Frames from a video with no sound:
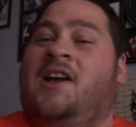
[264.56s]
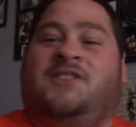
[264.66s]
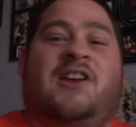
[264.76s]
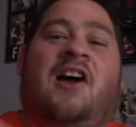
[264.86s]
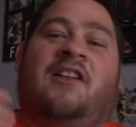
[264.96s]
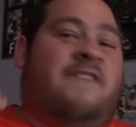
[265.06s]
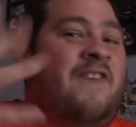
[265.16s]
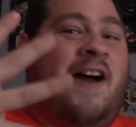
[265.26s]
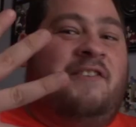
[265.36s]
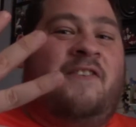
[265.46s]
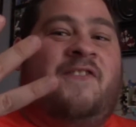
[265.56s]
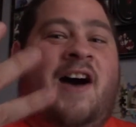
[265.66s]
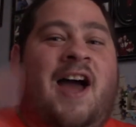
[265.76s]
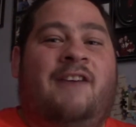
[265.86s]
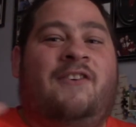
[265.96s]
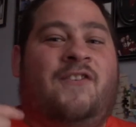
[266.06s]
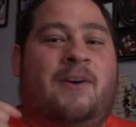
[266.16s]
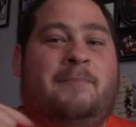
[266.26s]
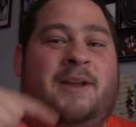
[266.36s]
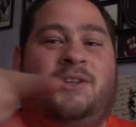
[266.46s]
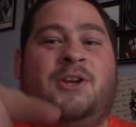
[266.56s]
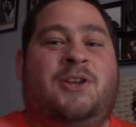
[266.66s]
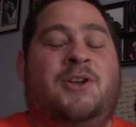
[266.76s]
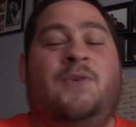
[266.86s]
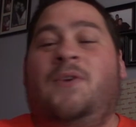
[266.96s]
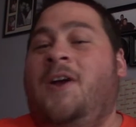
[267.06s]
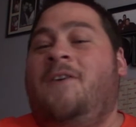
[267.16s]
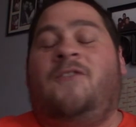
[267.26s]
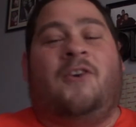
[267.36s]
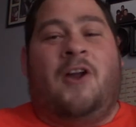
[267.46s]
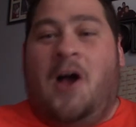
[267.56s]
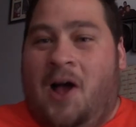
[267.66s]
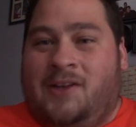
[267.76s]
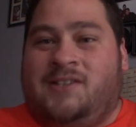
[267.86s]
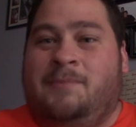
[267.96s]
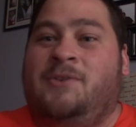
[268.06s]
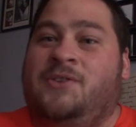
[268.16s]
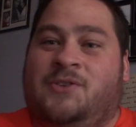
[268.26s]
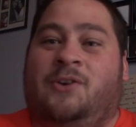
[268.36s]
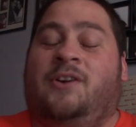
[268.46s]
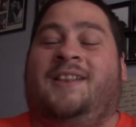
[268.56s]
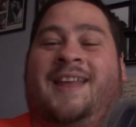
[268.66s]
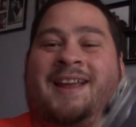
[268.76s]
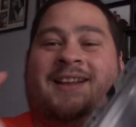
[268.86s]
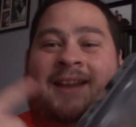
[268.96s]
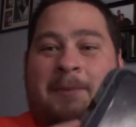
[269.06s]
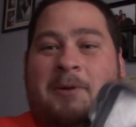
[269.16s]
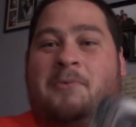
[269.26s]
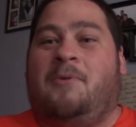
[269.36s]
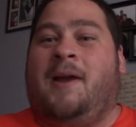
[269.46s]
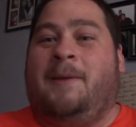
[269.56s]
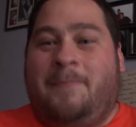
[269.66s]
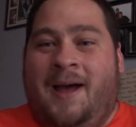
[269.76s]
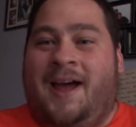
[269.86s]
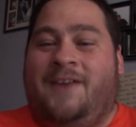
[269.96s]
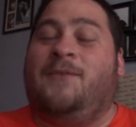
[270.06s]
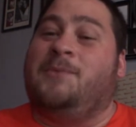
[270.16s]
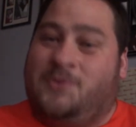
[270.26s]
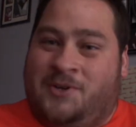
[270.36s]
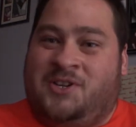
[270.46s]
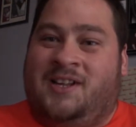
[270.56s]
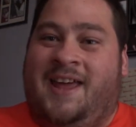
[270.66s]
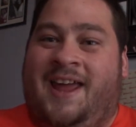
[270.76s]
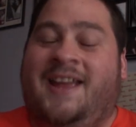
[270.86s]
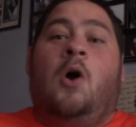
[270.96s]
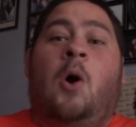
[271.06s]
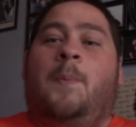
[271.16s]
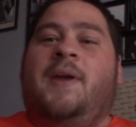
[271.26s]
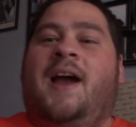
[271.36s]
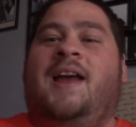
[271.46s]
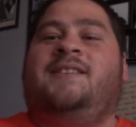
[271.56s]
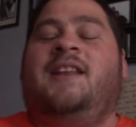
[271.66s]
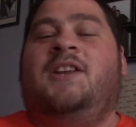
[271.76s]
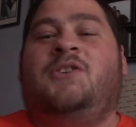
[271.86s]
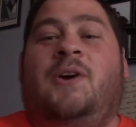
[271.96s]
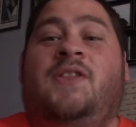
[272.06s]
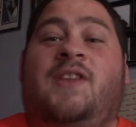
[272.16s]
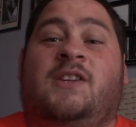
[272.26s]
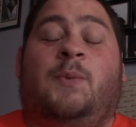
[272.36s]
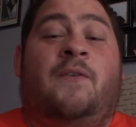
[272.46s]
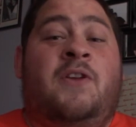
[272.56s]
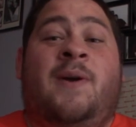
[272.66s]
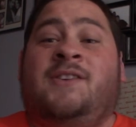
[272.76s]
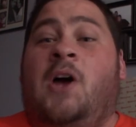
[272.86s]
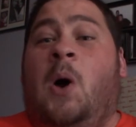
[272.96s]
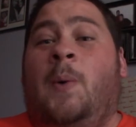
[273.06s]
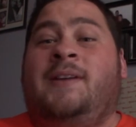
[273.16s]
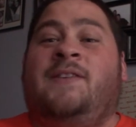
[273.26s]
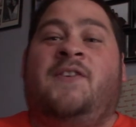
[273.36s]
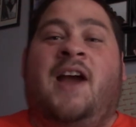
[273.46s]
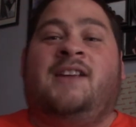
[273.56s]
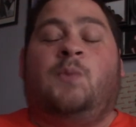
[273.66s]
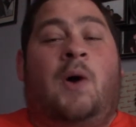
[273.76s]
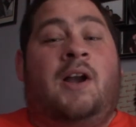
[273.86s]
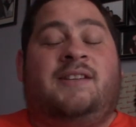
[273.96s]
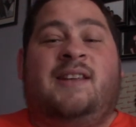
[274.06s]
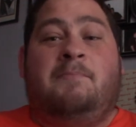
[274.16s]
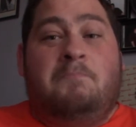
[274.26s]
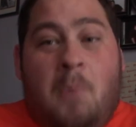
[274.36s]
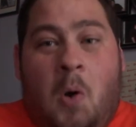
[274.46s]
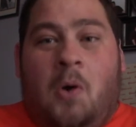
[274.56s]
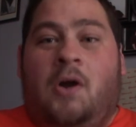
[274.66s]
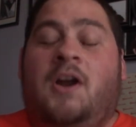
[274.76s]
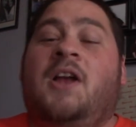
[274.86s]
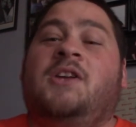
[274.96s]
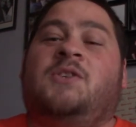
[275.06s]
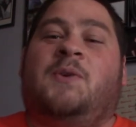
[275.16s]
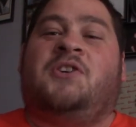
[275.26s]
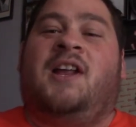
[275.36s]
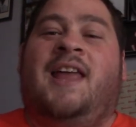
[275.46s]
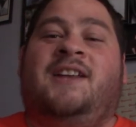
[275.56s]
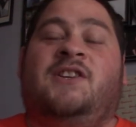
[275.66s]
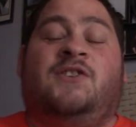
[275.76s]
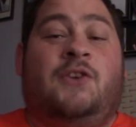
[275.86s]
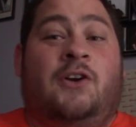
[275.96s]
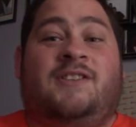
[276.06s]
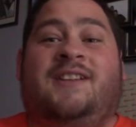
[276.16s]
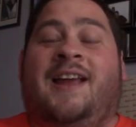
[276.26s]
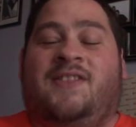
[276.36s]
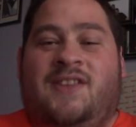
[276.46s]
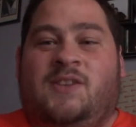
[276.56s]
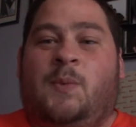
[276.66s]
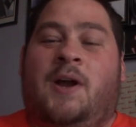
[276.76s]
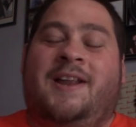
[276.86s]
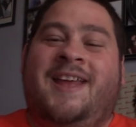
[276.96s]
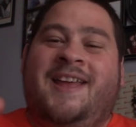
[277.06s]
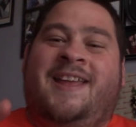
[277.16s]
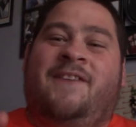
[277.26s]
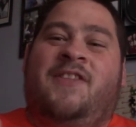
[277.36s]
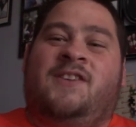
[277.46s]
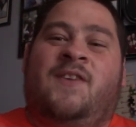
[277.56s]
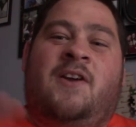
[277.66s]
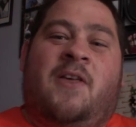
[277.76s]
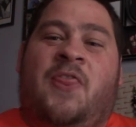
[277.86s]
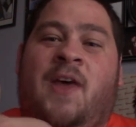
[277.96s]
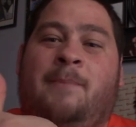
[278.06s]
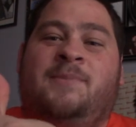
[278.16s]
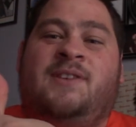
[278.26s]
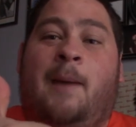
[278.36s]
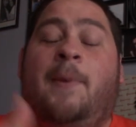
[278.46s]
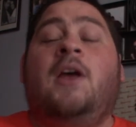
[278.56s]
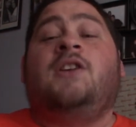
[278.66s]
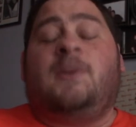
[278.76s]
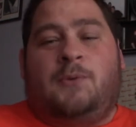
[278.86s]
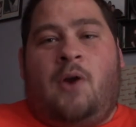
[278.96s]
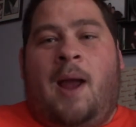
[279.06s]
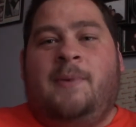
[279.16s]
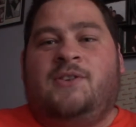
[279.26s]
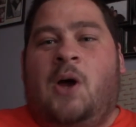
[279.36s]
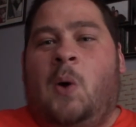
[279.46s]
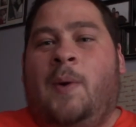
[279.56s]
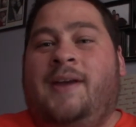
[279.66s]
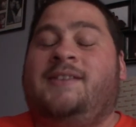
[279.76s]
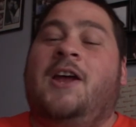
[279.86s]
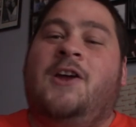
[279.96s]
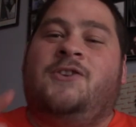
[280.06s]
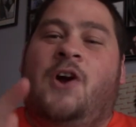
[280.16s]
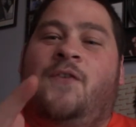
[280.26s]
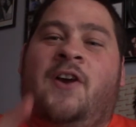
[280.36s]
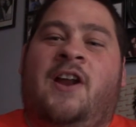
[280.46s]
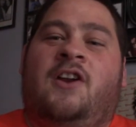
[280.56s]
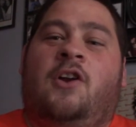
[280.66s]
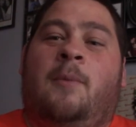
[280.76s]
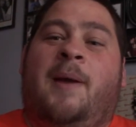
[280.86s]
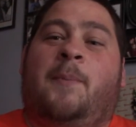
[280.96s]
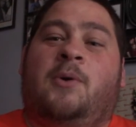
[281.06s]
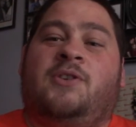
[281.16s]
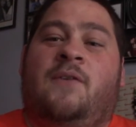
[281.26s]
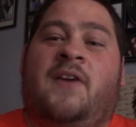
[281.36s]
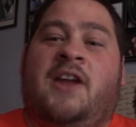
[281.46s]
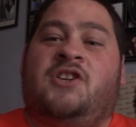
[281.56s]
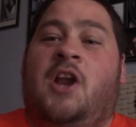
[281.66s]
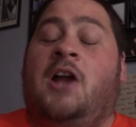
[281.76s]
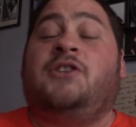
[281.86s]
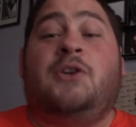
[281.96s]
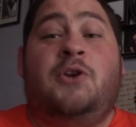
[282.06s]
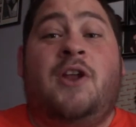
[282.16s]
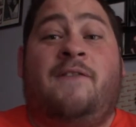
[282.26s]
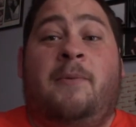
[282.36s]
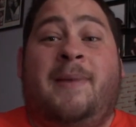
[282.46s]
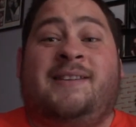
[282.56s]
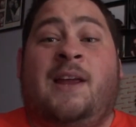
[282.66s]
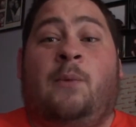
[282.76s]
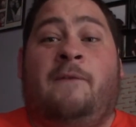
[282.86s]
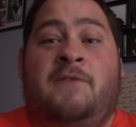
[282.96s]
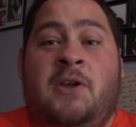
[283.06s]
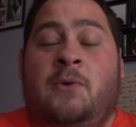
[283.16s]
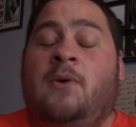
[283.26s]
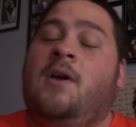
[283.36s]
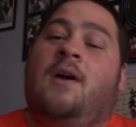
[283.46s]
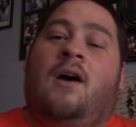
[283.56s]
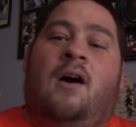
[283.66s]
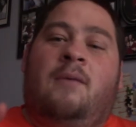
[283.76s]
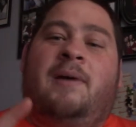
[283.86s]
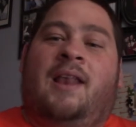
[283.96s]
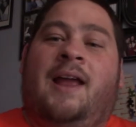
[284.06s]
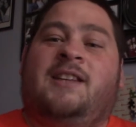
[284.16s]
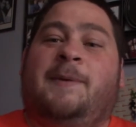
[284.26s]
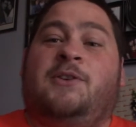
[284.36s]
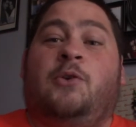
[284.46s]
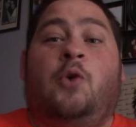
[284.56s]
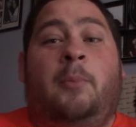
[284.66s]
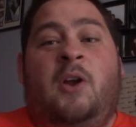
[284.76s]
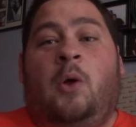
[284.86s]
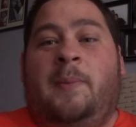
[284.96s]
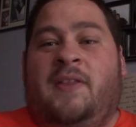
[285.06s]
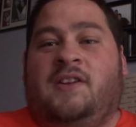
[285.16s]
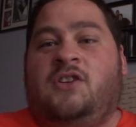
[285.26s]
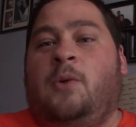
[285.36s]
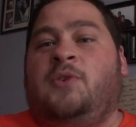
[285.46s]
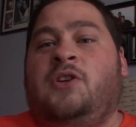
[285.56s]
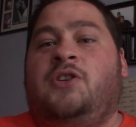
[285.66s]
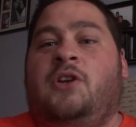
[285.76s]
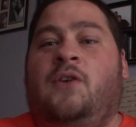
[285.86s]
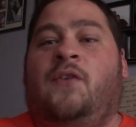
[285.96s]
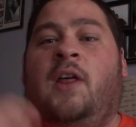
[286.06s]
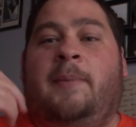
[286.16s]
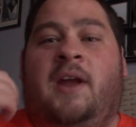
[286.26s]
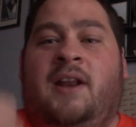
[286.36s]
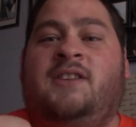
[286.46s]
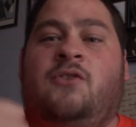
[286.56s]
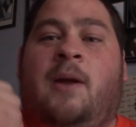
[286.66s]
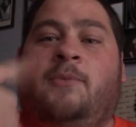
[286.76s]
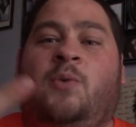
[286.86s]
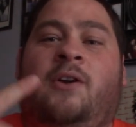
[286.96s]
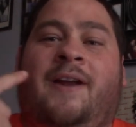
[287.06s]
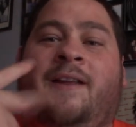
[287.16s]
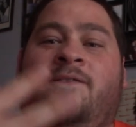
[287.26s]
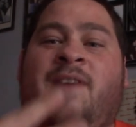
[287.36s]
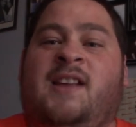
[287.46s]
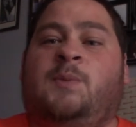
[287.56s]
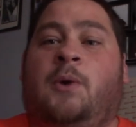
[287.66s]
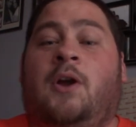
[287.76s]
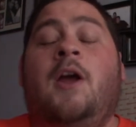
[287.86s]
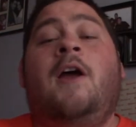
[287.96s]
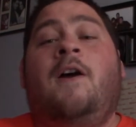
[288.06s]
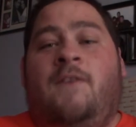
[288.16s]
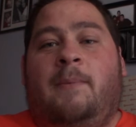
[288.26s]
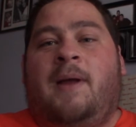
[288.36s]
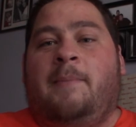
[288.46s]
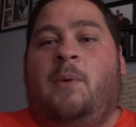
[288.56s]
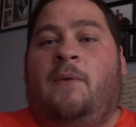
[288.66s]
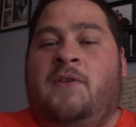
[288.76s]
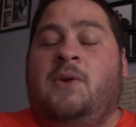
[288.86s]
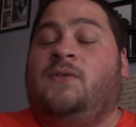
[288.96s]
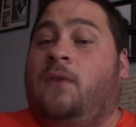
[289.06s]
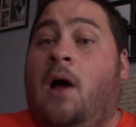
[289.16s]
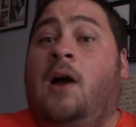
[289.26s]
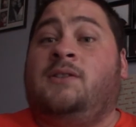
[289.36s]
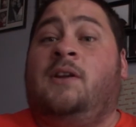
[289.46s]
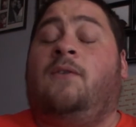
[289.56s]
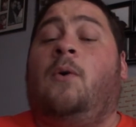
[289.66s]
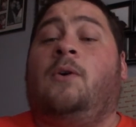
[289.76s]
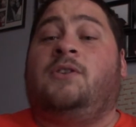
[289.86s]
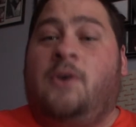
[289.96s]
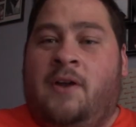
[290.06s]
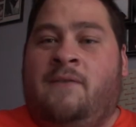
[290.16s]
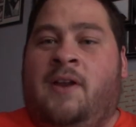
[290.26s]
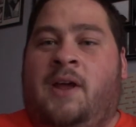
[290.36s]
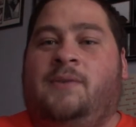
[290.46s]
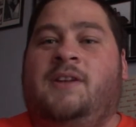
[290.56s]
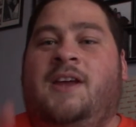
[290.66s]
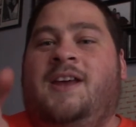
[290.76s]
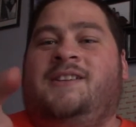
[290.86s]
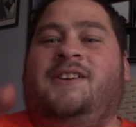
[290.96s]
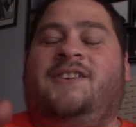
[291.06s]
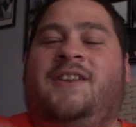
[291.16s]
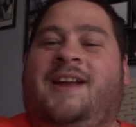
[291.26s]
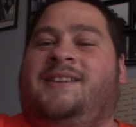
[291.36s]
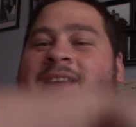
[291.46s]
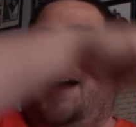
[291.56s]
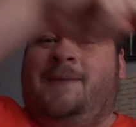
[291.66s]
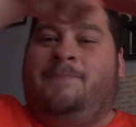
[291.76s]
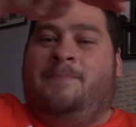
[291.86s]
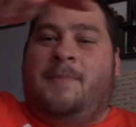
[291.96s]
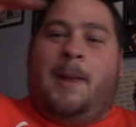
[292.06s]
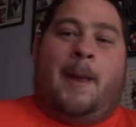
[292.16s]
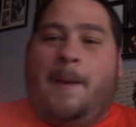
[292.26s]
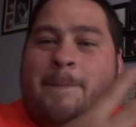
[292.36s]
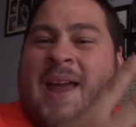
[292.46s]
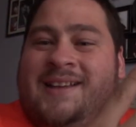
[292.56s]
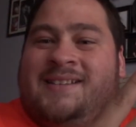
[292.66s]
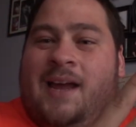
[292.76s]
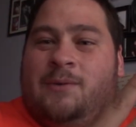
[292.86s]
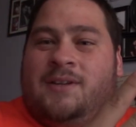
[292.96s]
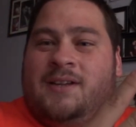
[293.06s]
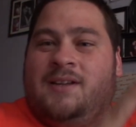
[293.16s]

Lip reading: a solid 5 out of 5 from me to you for an awesome dessert like lemon meringue pie from Swiss Chalet. Hope you guys did enjoy this review. As always, if you guys want to see more Swiss Chalet desserts like this one, give this video a thumbs up. Subscribe as always. Don't forget to turn my post notification on so you never miss a review. All my links to my social media will be in the description, so do follow me on Instagram, Twitter, and Facebook for upcoming reviews, vlogs, and of course, cooking videos. So until next time, peace out.